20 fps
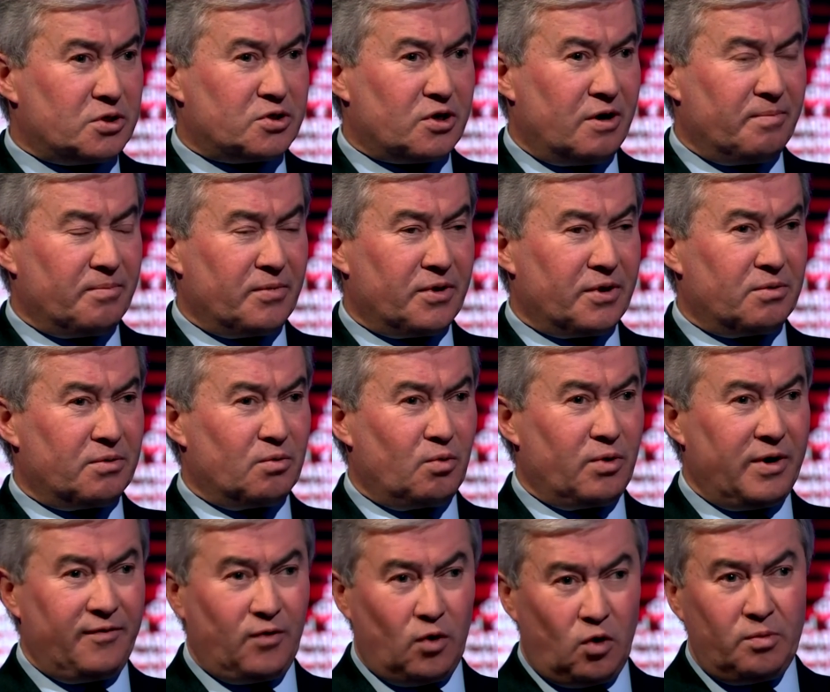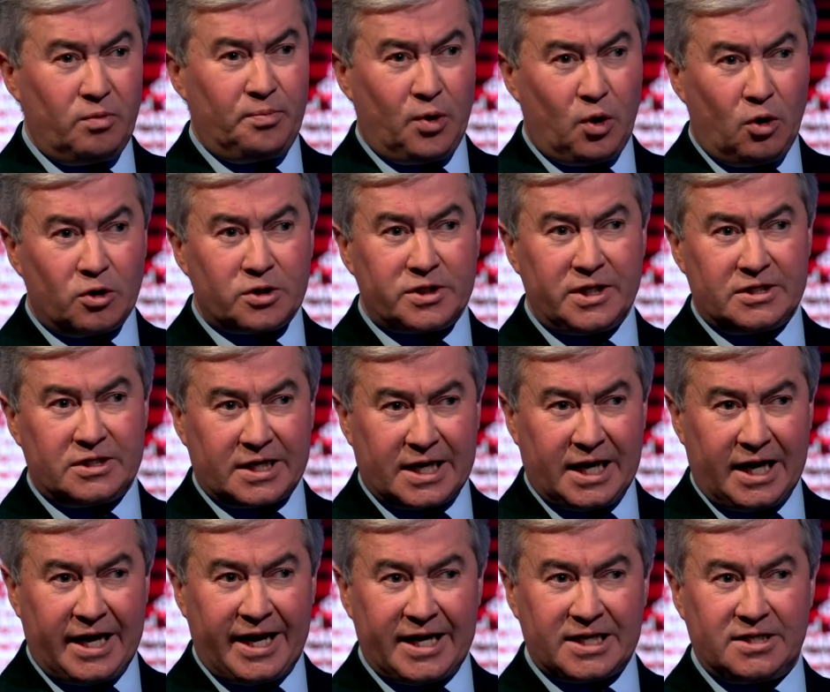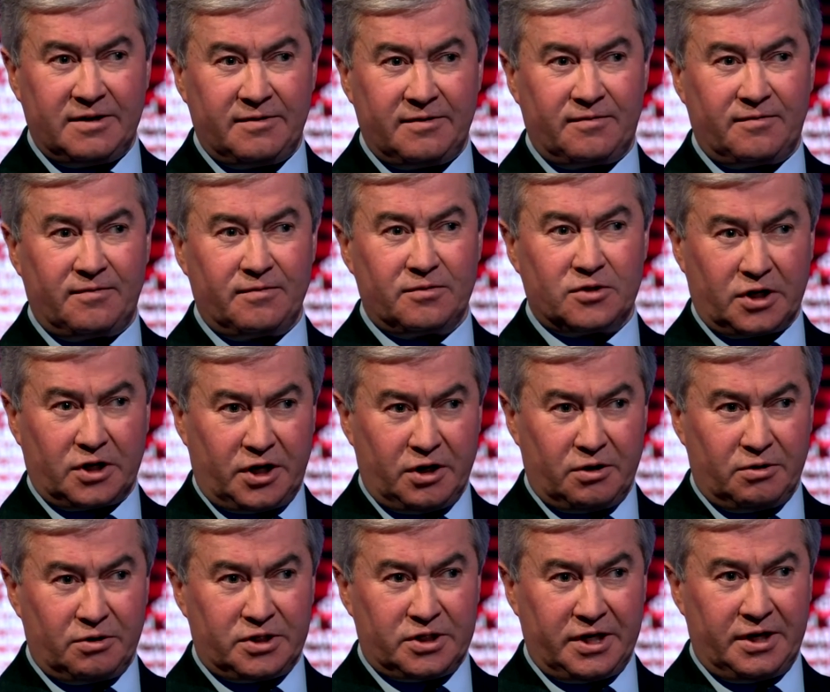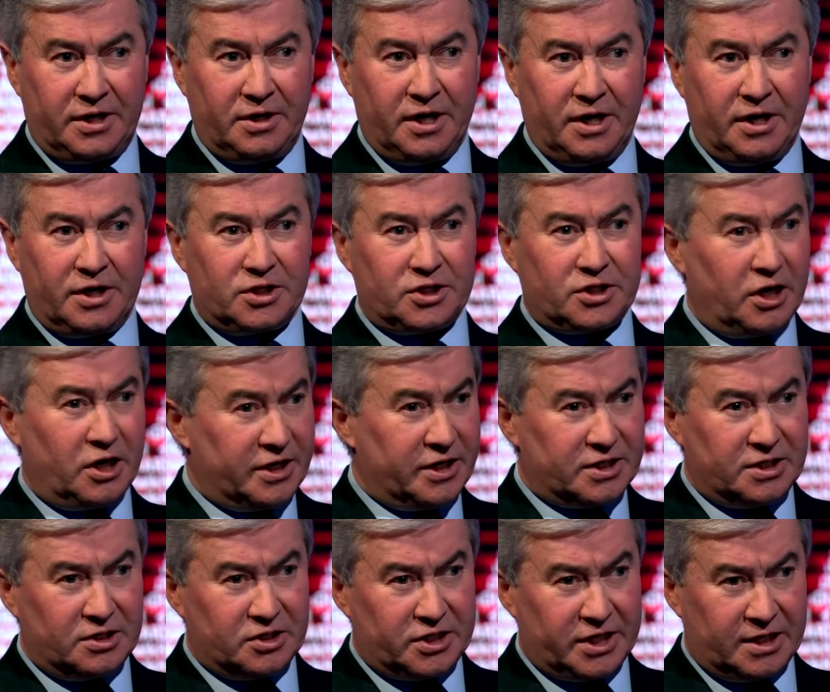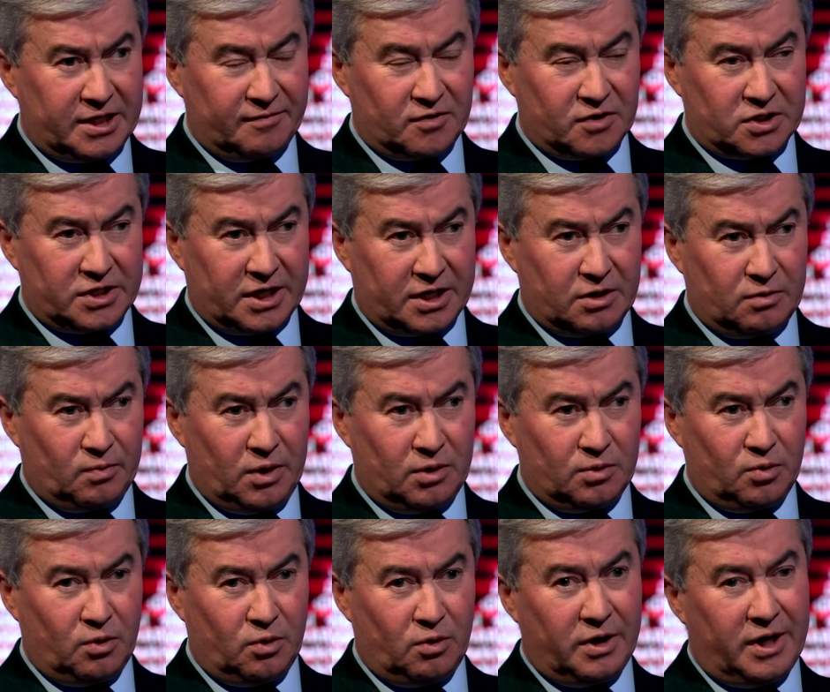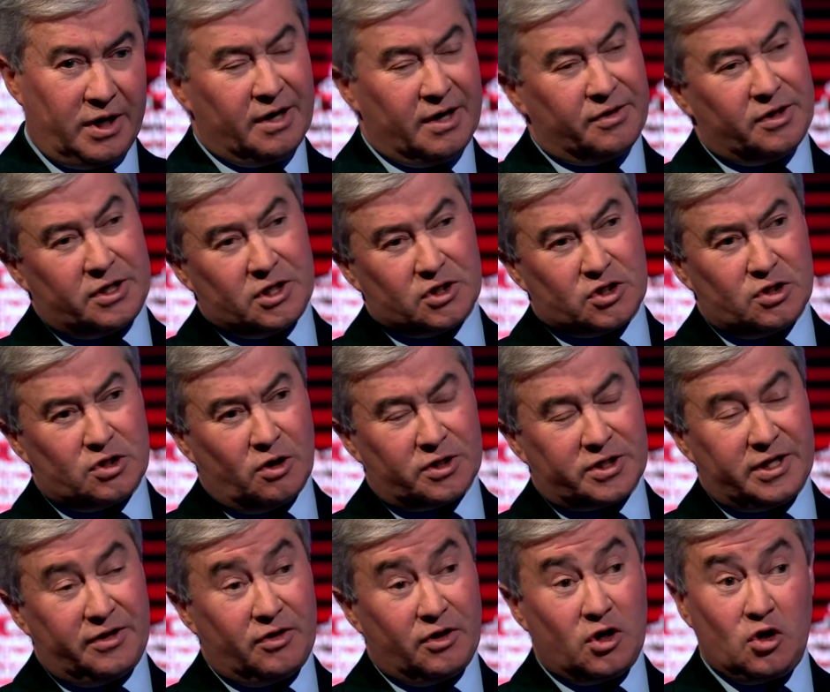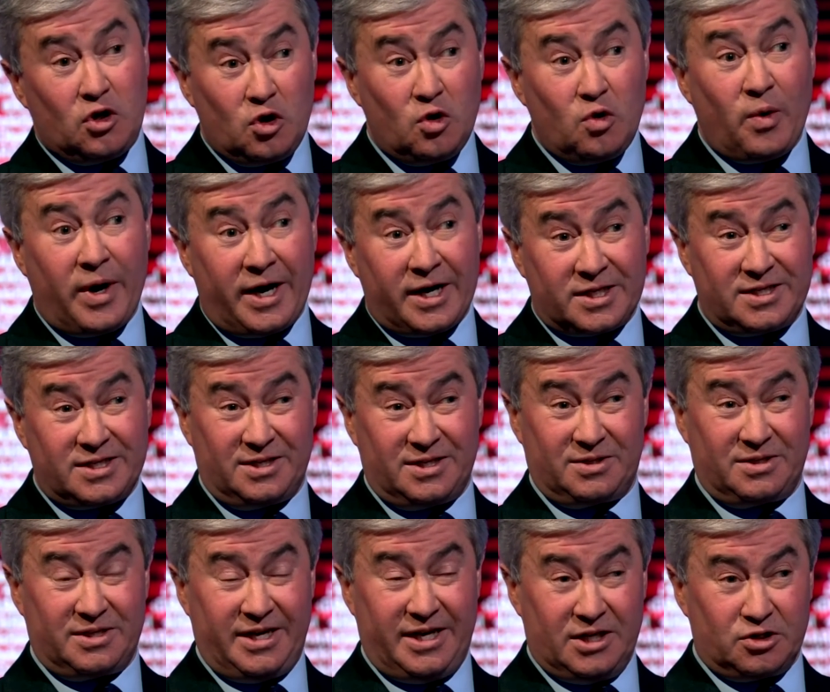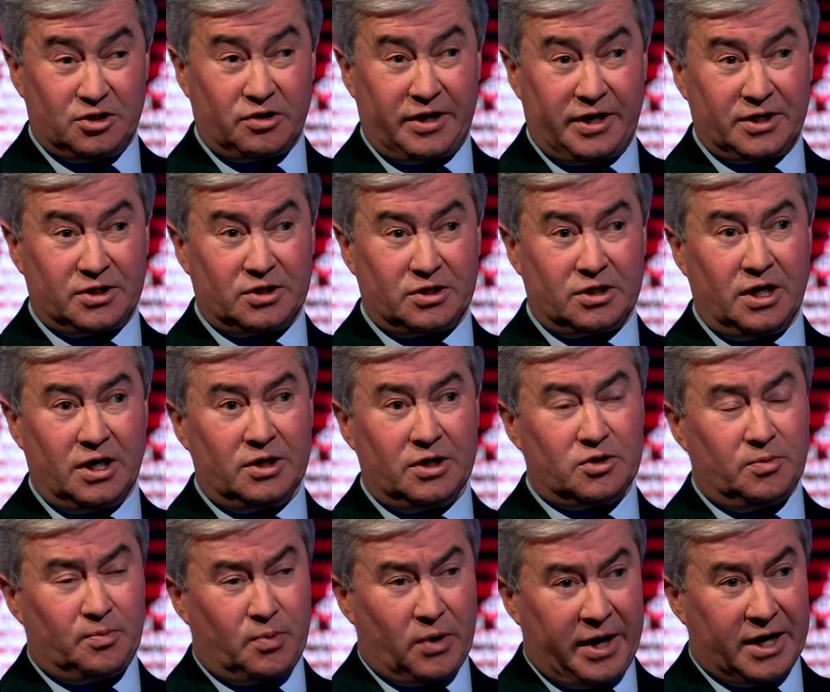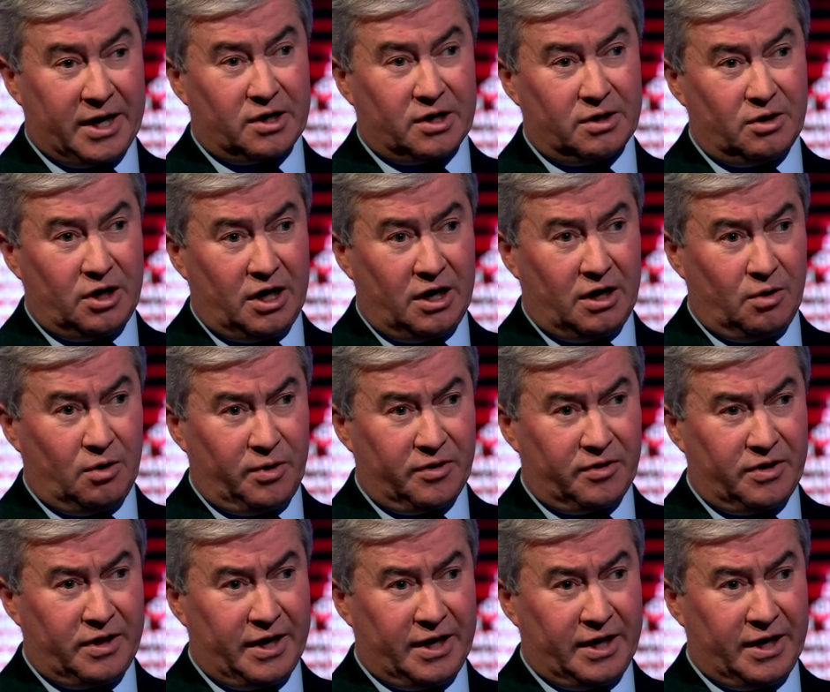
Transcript: Trump that we've all bought into collective security, certainly since the end of the Second World War, that it's not in the US's interests to break with